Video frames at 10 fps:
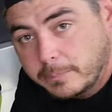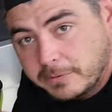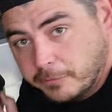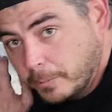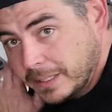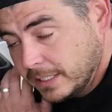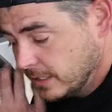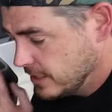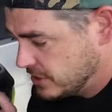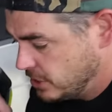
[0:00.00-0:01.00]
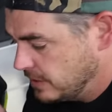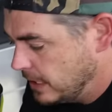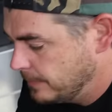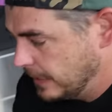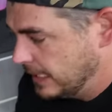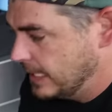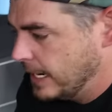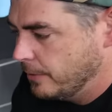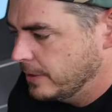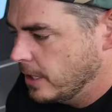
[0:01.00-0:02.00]
Now, before we get into this too deep,
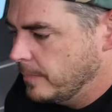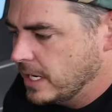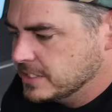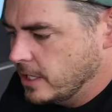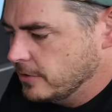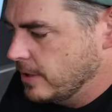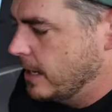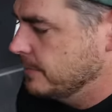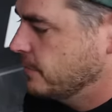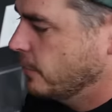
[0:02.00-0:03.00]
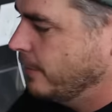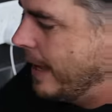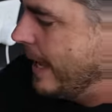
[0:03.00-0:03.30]
again, I wanna unbox the other items for you.